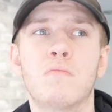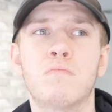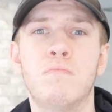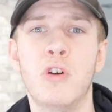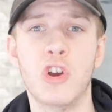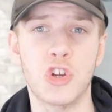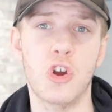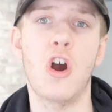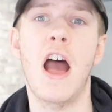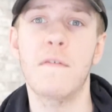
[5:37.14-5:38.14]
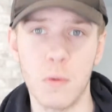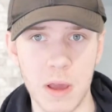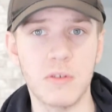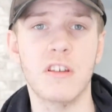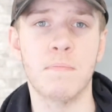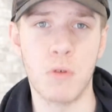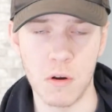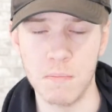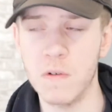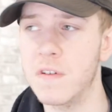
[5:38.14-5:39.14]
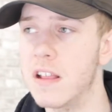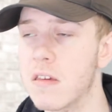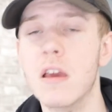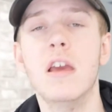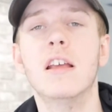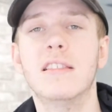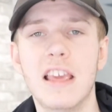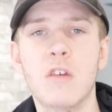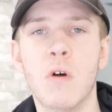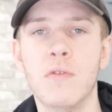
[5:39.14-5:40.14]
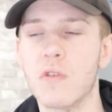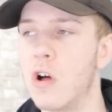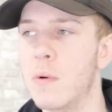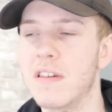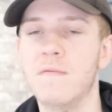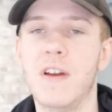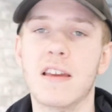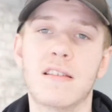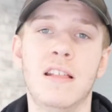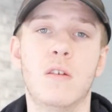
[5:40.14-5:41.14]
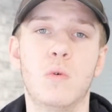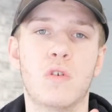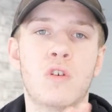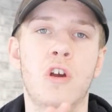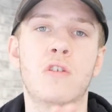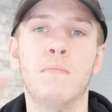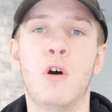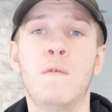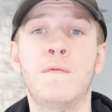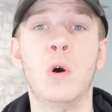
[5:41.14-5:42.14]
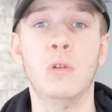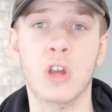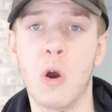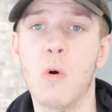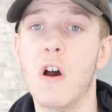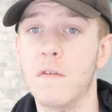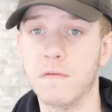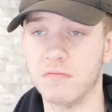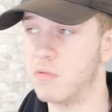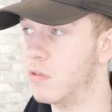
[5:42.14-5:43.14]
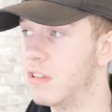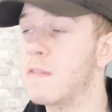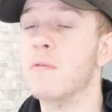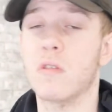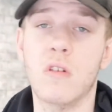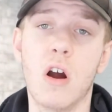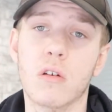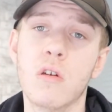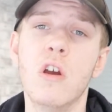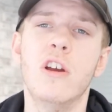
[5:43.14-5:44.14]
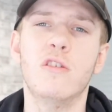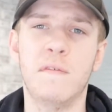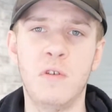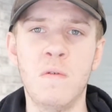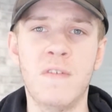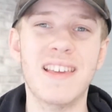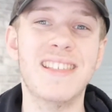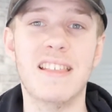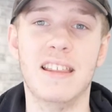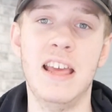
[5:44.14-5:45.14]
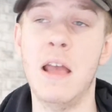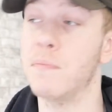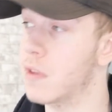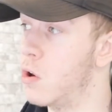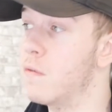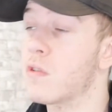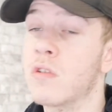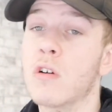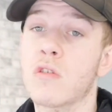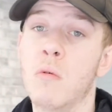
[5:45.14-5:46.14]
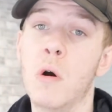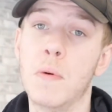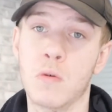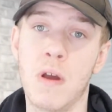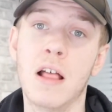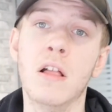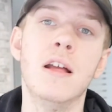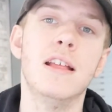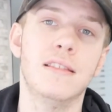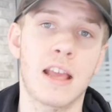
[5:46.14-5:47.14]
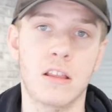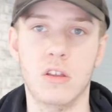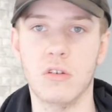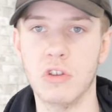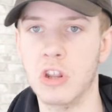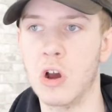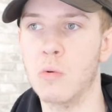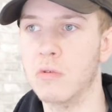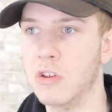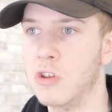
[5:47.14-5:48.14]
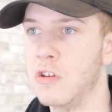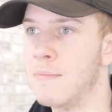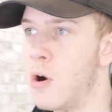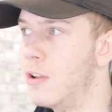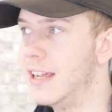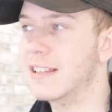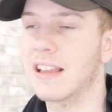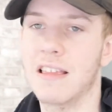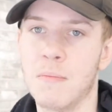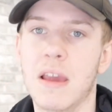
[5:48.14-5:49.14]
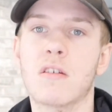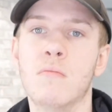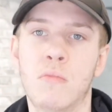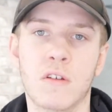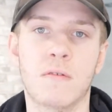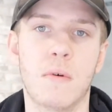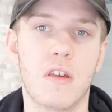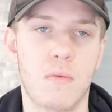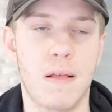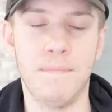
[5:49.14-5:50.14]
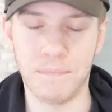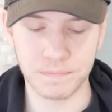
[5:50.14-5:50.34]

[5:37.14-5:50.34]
Berkshire Hathaway, which is Warren Buffett's. These ones always invest into a certain portfolio of different stocks. So if you invest into them and other stocks go up as well, then you know you're more likely to make some money from it as well.